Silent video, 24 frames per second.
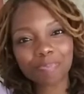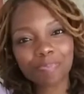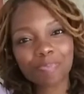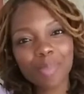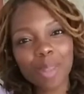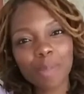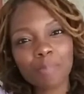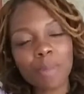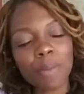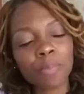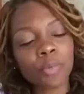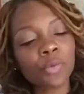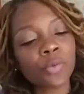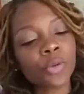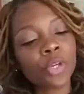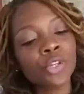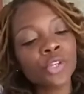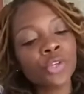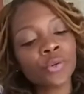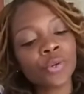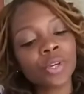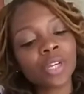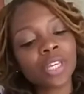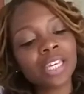Remember when
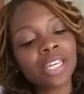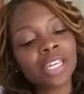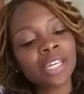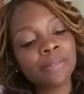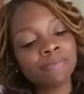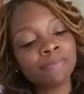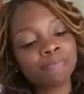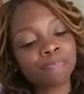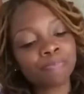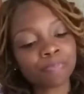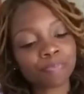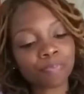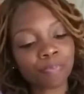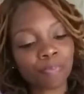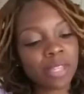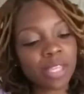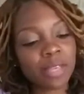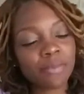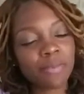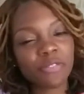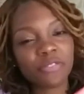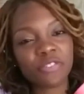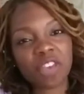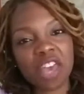you were a kid?
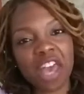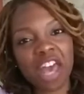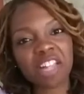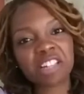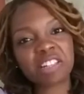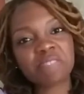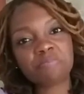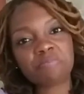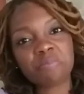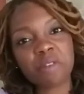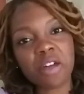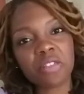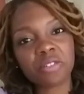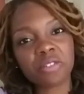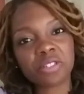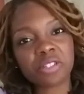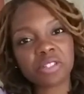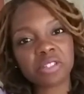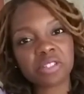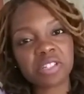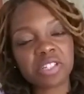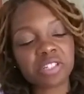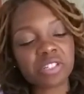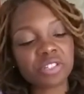If you had brothers or
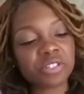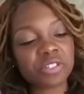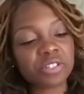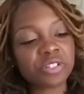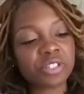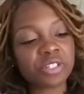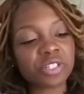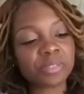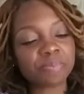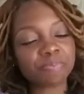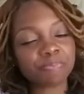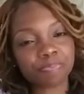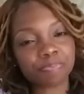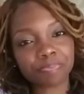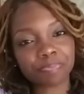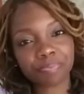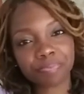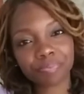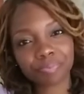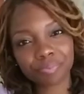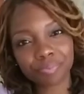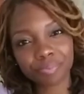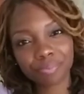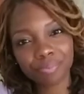sisters,
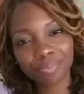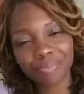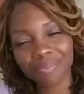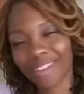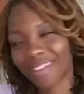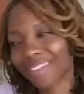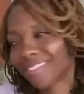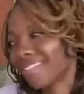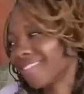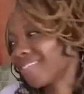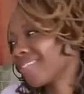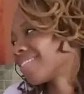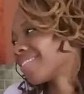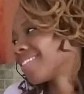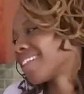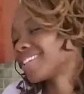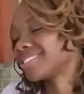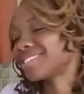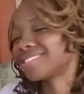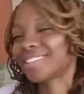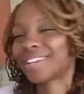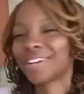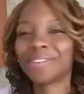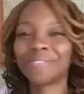
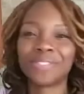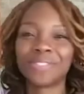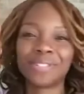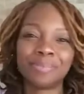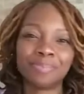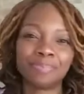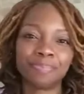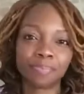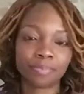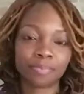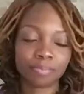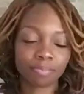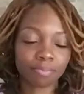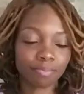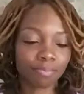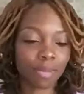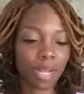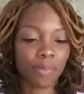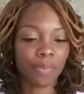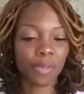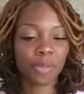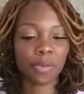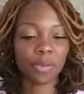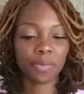that's the oven.
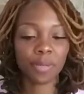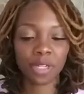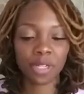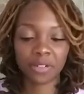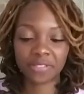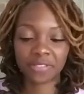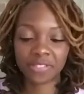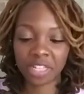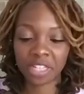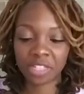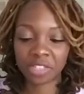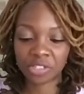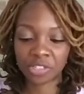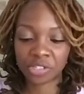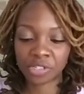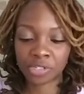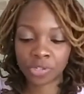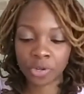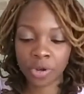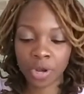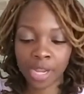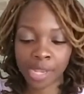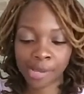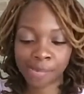I'm in the middle of telling the
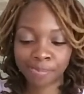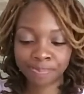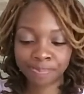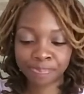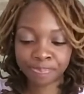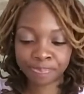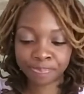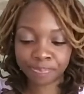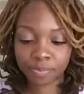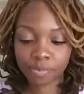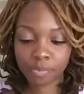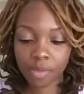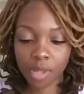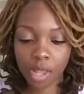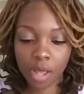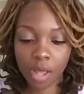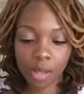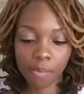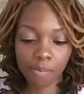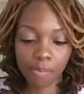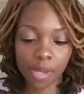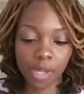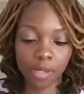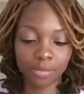story.
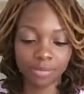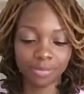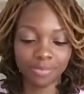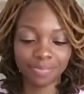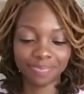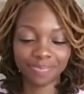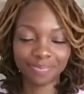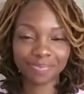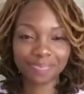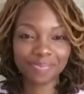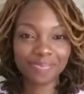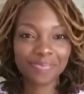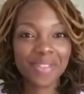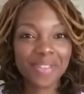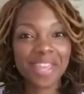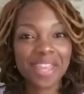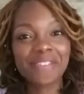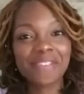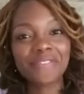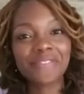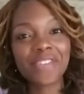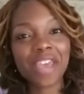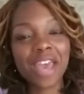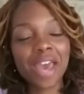
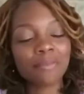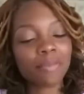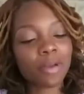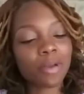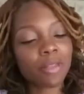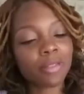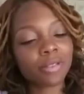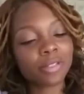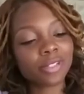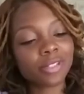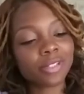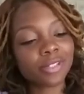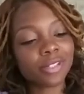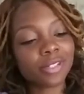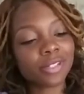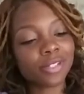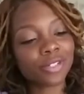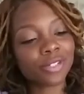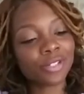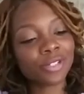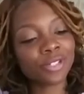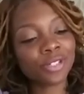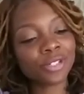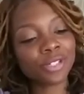If you had brothers and
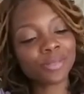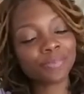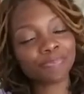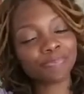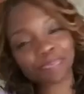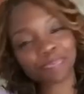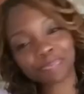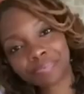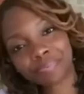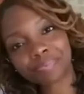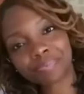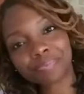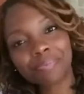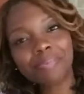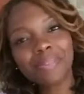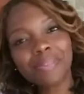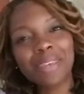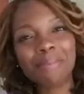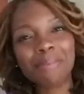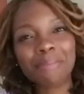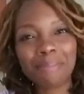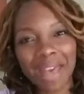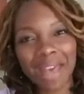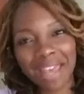sisters,
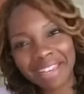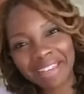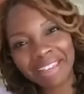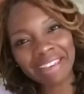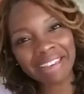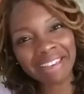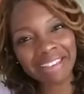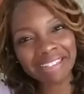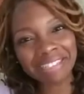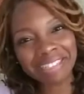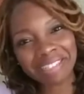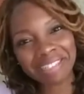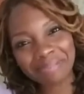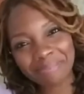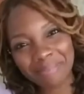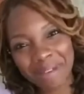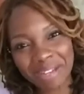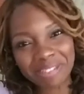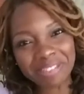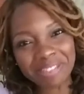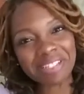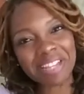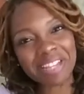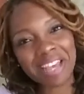in my case,
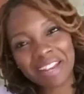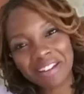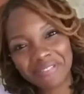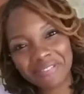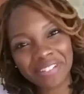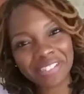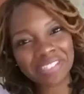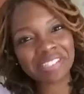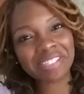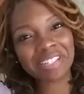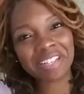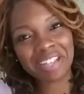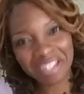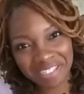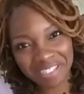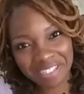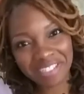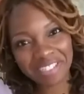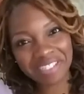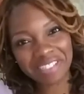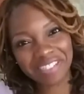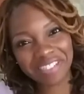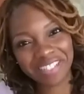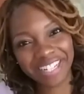about 10 of us
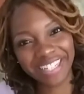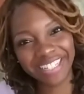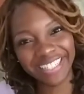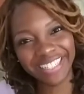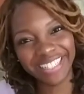cousins,